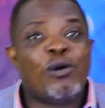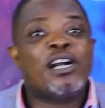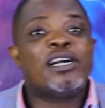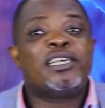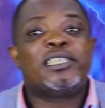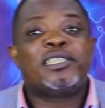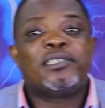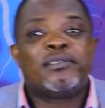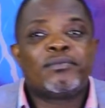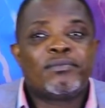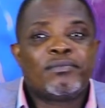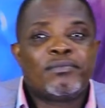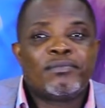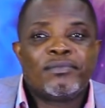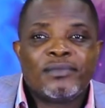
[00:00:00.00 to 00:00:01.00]
word.
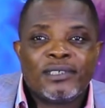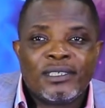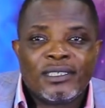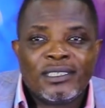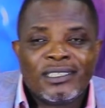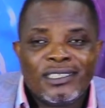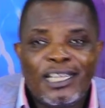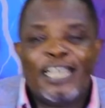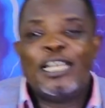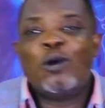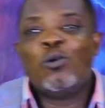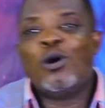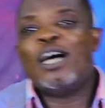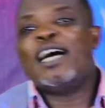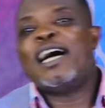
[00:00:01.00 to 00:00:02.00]
That the
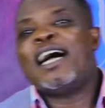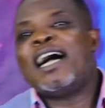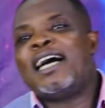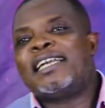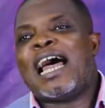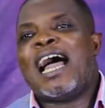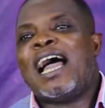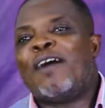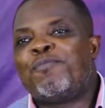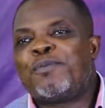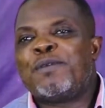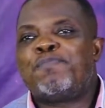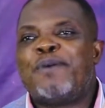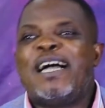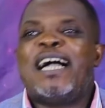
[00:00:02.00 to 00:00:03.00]
word I have
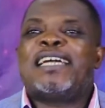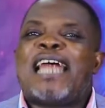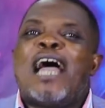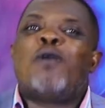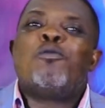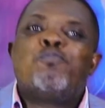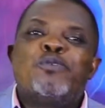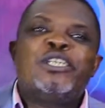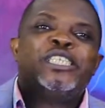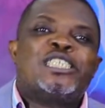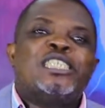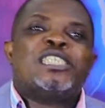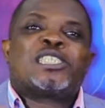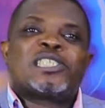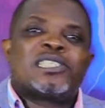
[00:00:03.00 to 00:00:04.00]
prepared, I will preach
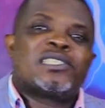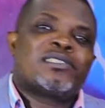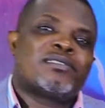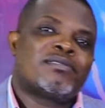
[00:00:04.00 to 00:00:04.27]
it.